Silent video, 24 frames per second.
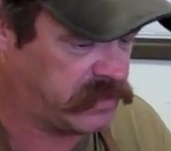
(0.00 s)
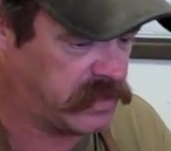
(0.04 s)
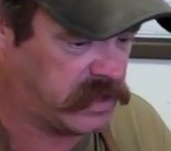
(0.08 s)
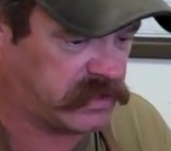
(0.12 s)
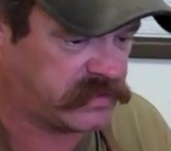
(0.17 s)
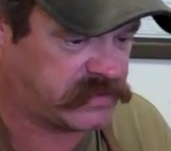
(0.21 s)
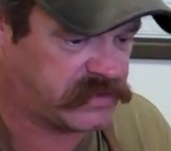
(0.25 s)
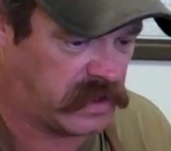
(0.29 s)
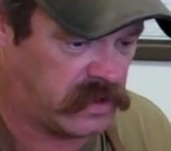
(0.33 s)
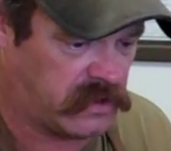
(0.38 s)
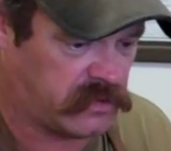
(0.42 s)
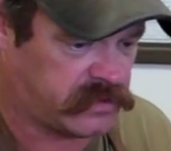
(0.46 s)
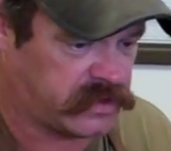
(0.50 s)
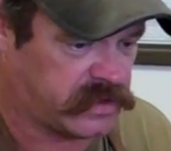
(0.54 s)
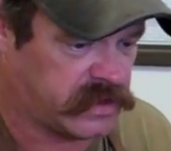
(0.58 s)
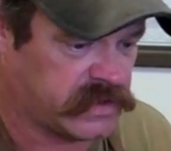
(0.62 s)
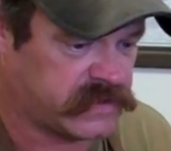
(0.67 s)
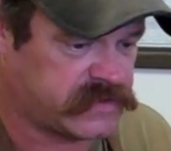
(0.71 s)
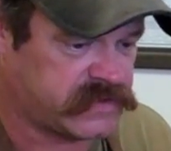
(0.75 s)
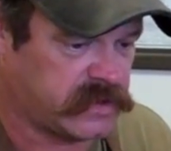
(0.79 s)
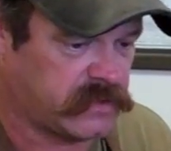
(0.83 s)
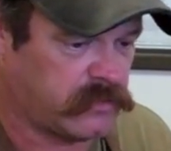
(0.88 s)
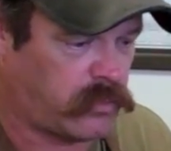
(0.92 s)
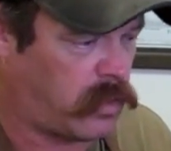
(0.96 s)
done talking, I
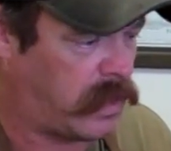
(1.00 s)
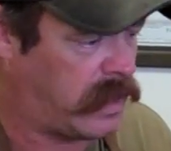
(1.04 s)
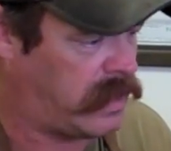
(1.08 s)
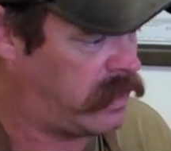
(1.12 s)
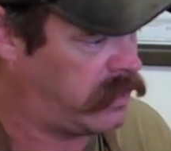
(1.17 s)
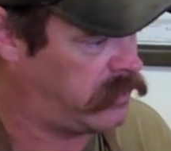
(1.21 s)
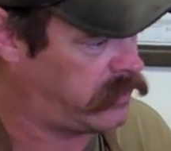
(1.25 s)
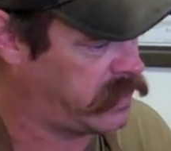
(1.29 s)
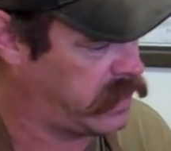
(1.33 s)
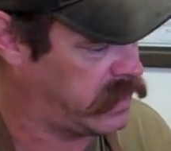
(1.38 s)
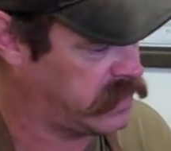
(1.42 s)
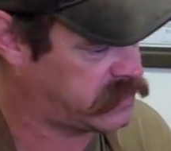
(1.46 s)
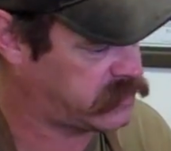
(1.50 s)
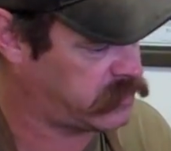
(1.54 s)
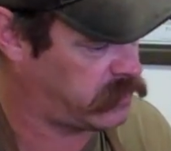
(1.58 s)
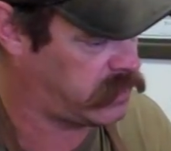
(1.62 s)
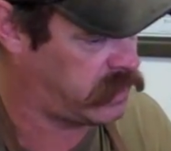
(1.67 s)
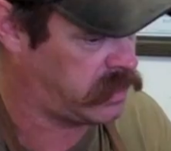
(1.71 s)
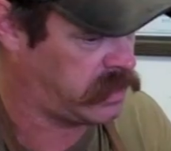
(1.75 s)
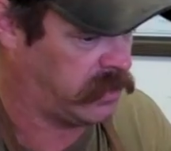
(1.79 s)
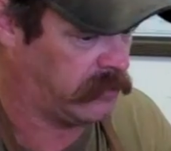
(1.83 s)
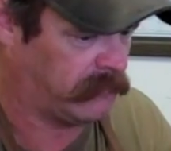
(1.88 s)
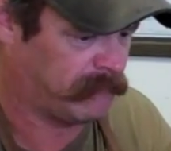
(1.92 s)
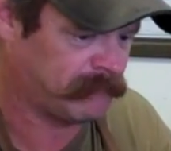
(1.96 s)
said, wow, guess
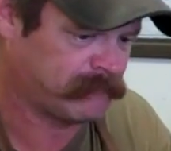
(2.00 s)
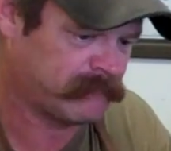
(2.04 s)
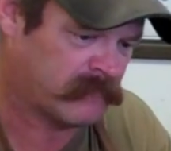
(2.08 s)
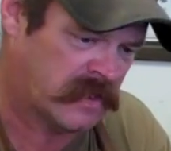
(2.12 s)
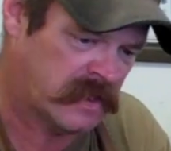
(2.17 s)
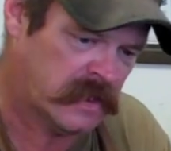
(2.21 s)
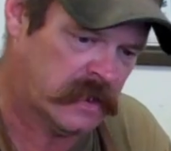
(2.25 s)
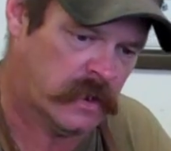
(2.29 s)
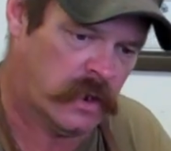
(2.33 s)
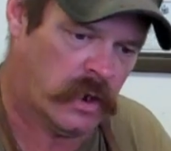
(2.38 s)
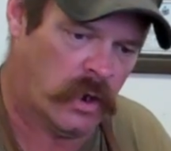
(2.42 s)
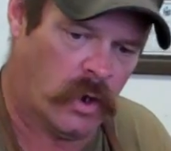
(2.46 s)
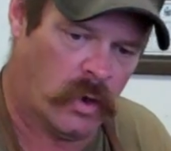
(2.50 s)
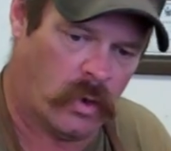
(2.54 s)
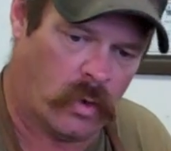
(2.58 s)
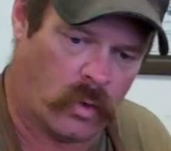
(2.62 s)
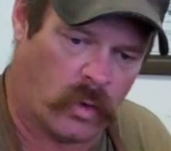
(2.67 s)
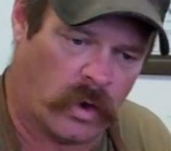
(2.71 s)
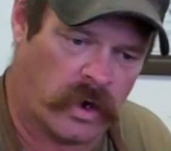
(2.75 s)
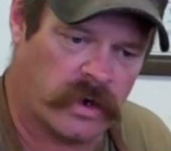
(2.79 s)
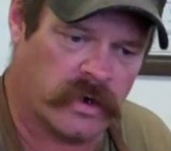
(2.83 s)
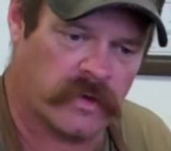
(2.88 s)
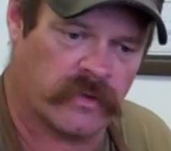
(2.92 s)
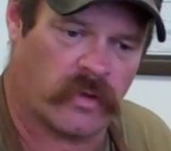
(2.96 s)
what?
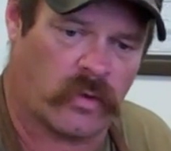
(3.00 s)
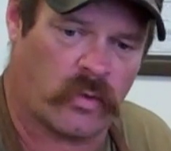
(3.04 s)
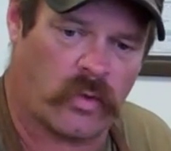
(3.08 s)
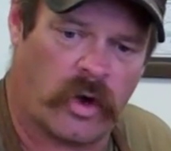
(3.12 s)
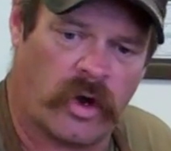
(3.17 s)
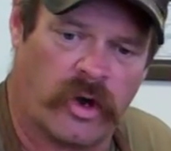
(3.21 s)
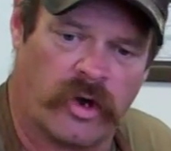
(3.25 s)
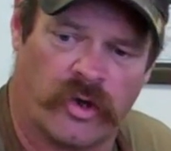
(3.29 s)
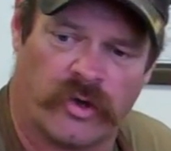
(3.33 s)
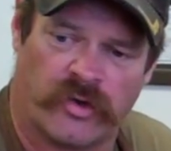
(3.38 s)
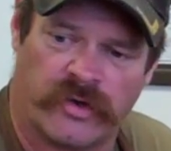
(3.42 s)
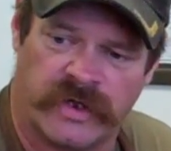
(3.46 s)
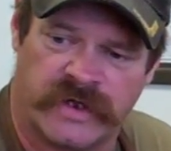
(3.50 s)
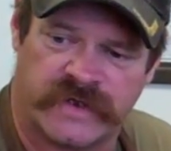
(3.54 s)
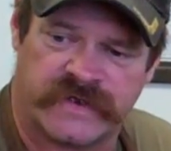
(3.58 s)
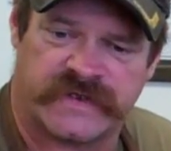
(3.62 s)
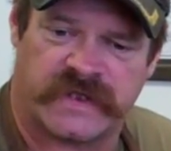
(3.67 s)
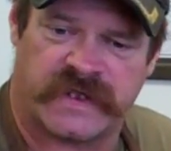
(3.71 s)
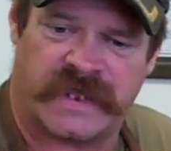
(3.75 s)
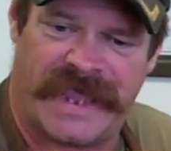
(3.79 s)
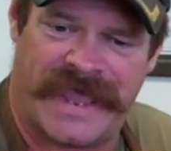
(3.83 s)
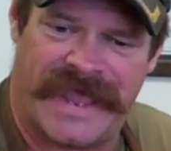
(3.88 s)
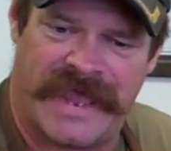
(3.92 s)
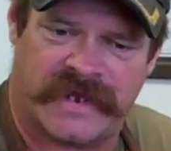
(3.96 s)
Where in the world is the
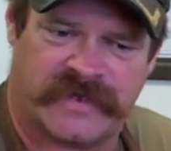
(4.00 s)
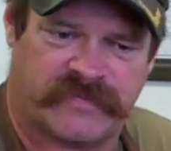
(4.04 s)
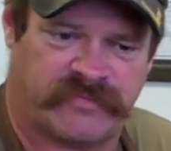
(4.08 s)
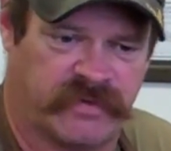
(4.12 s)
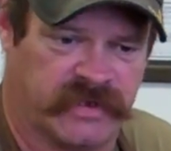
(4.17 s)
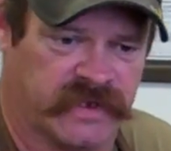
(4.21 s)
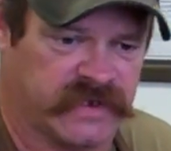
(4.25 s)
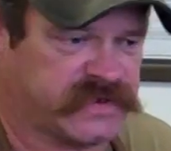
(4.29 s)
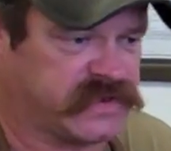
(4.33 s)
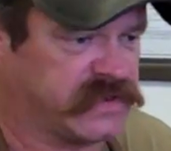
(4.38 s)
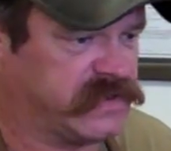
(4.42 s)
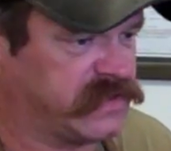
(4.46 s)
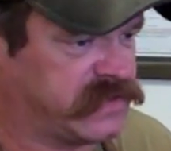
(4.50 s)
gas piston